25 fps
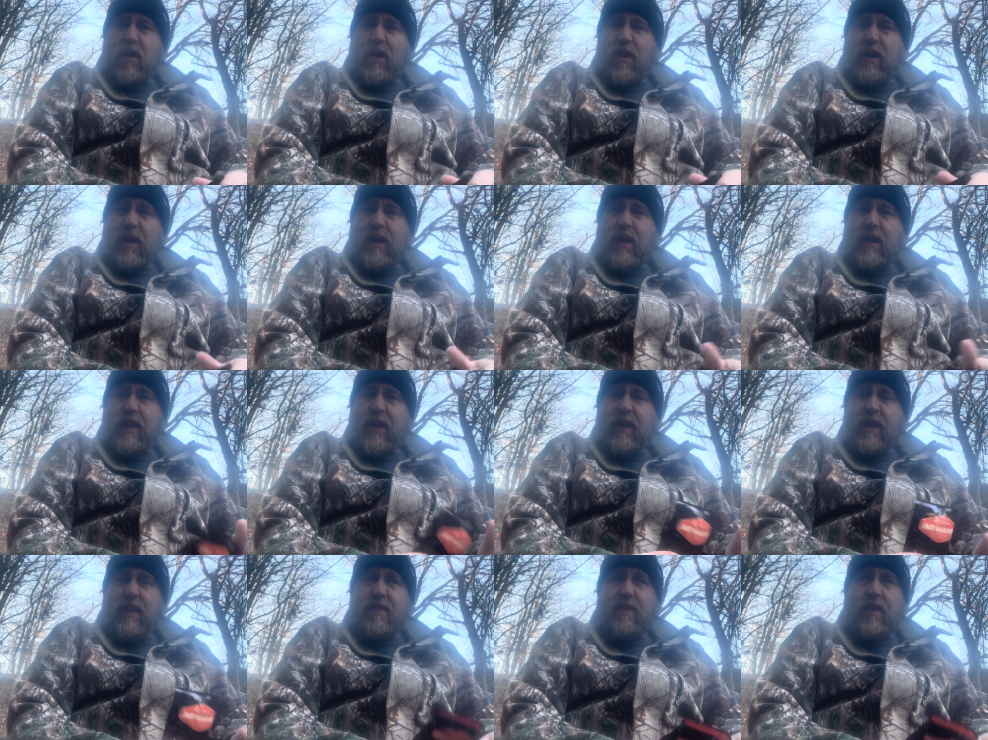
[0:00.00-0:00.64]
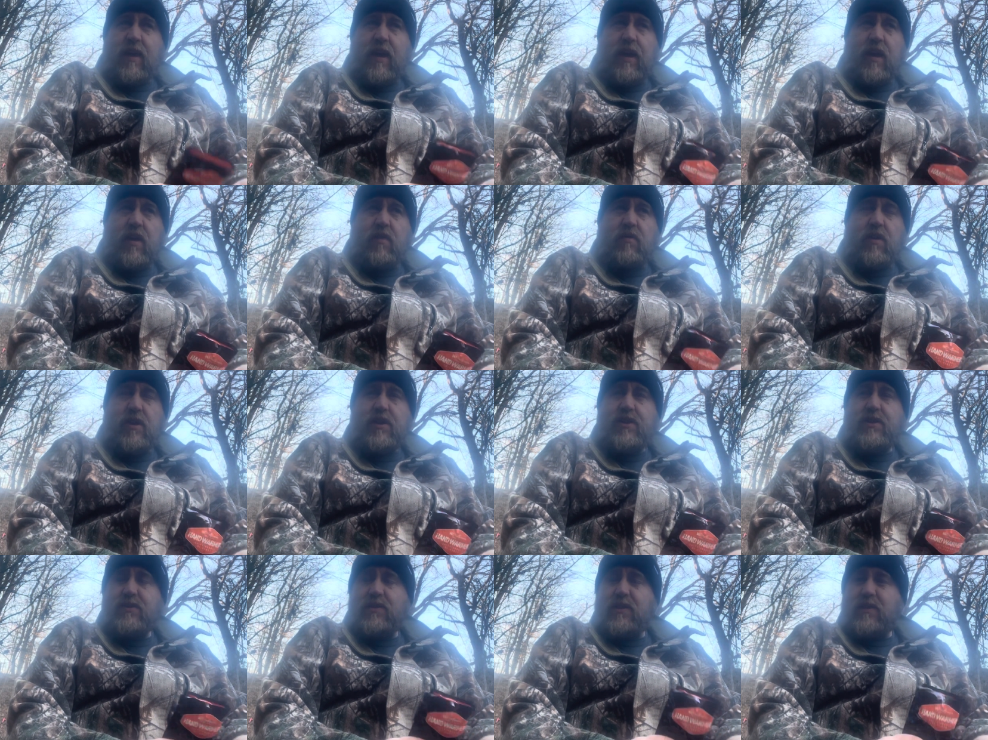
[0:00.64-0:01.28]
hot. Anything that
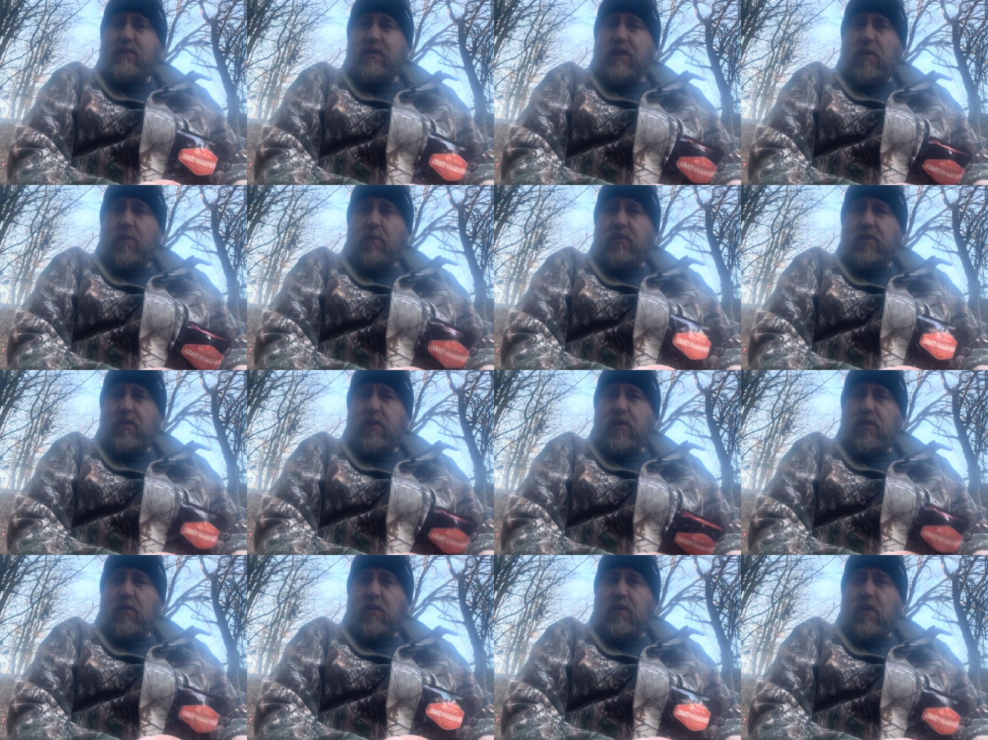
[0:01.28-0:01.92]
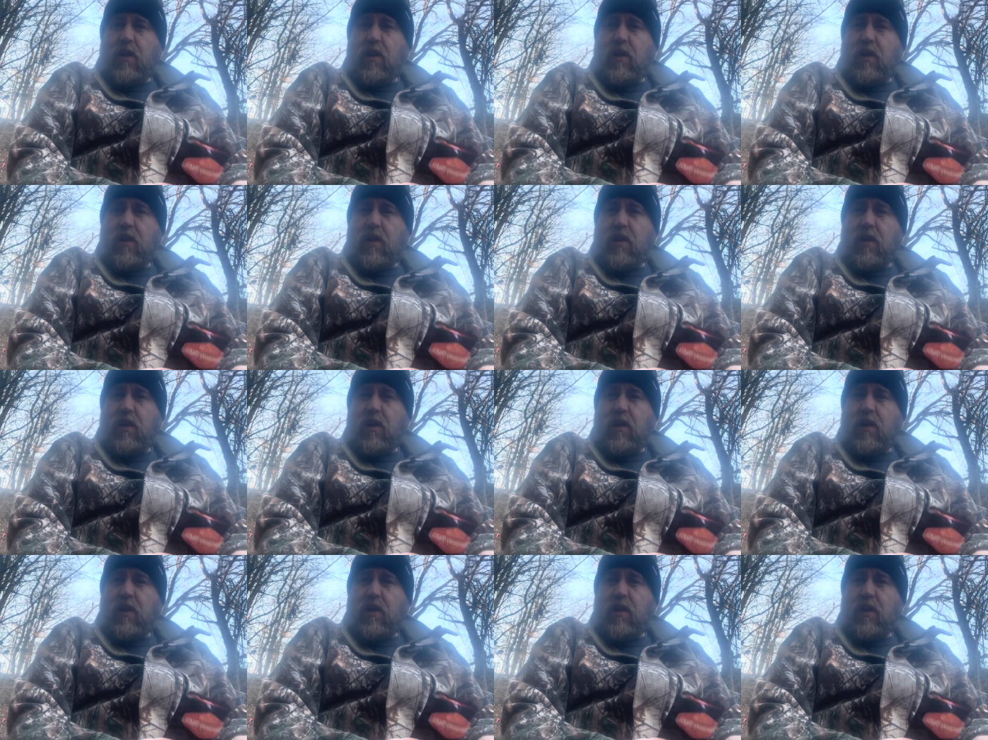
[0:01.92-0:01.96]
reaches a temperature